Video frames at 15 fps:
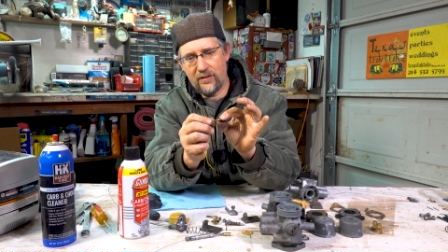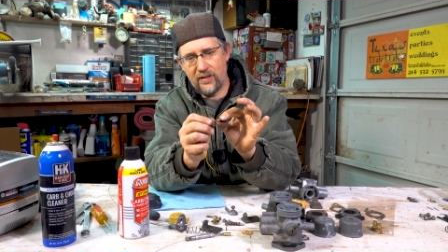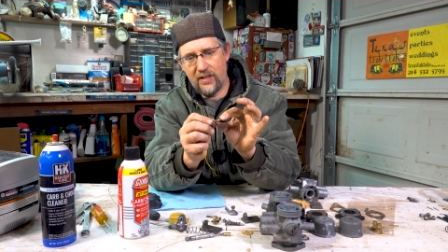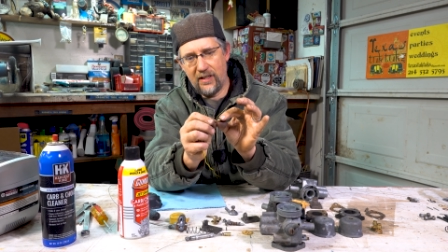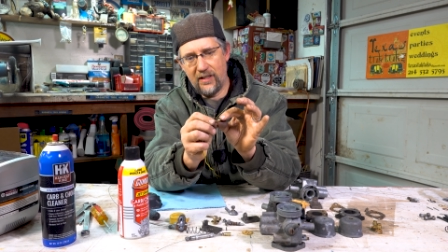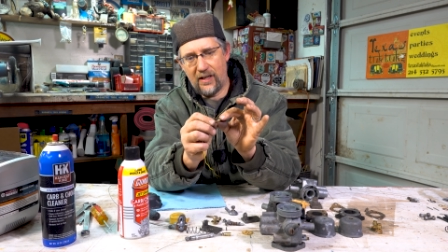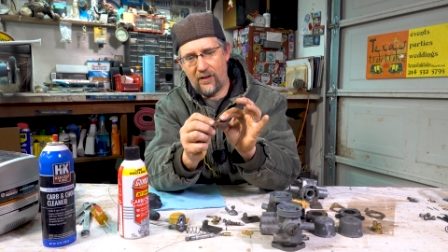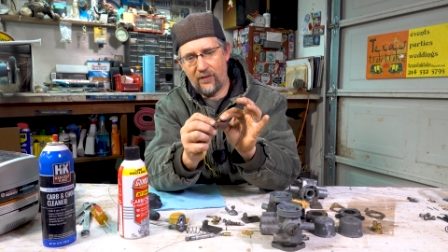
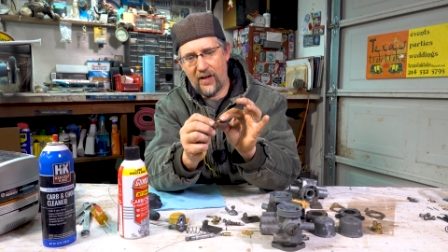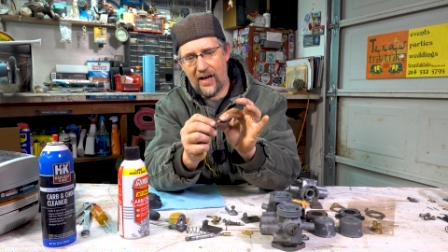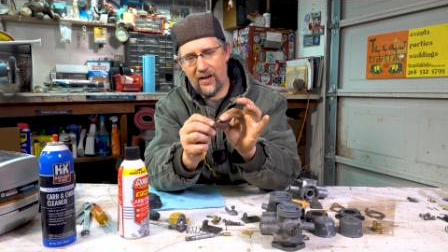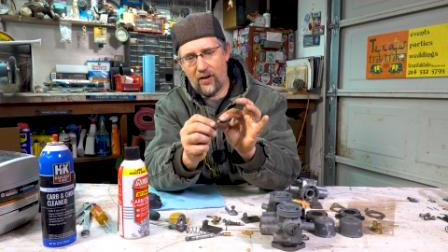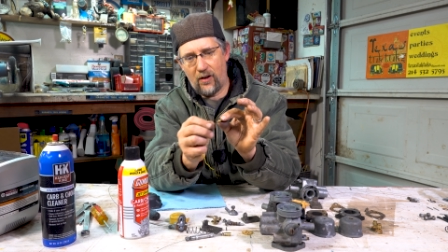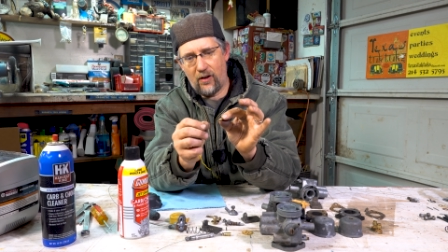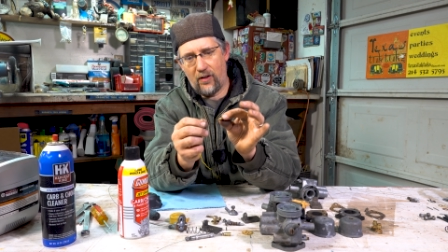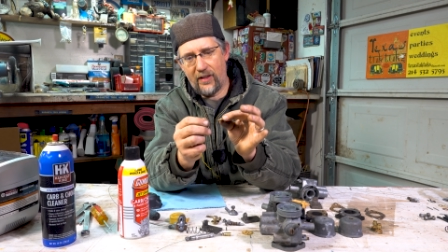see that I've
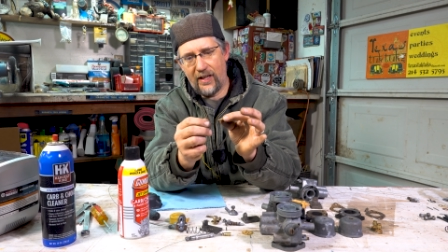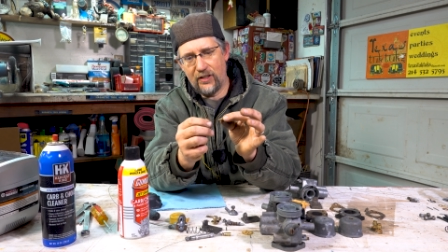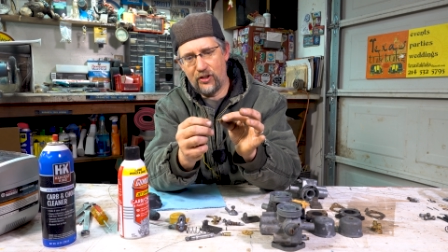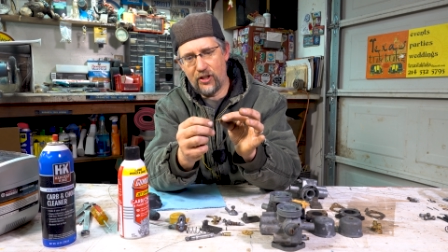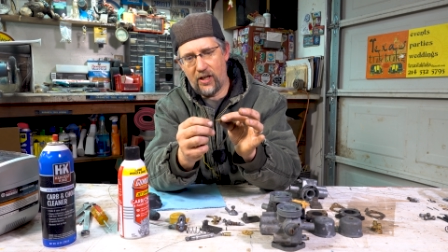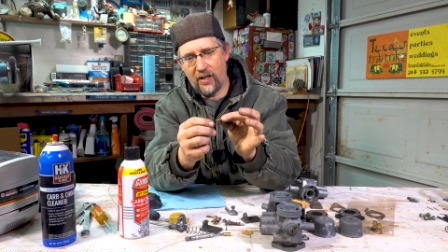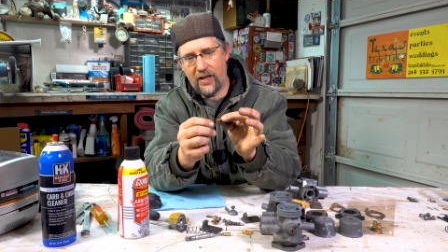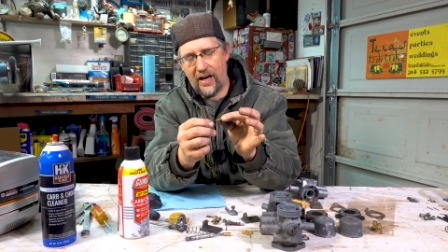gotten all that
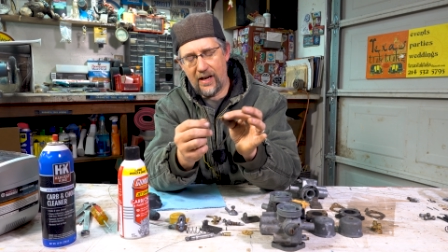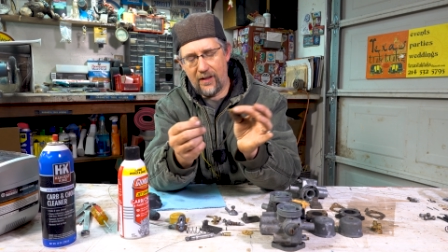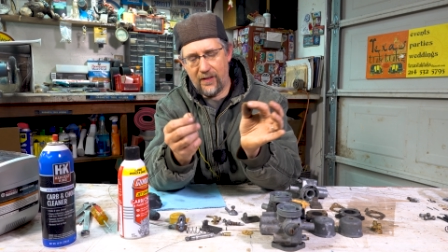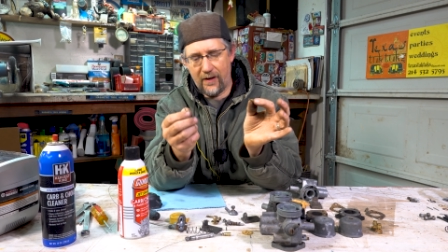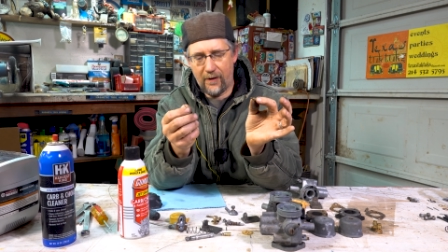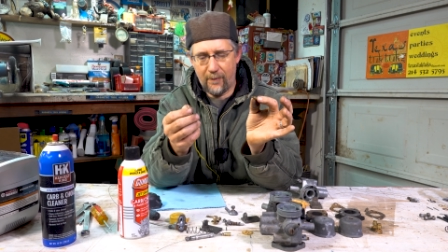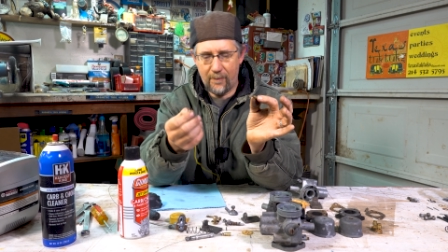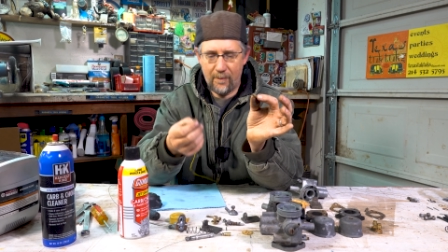junk out of
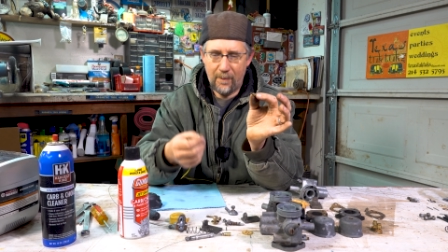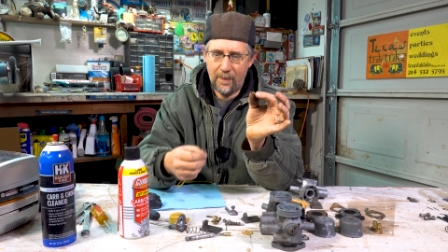there.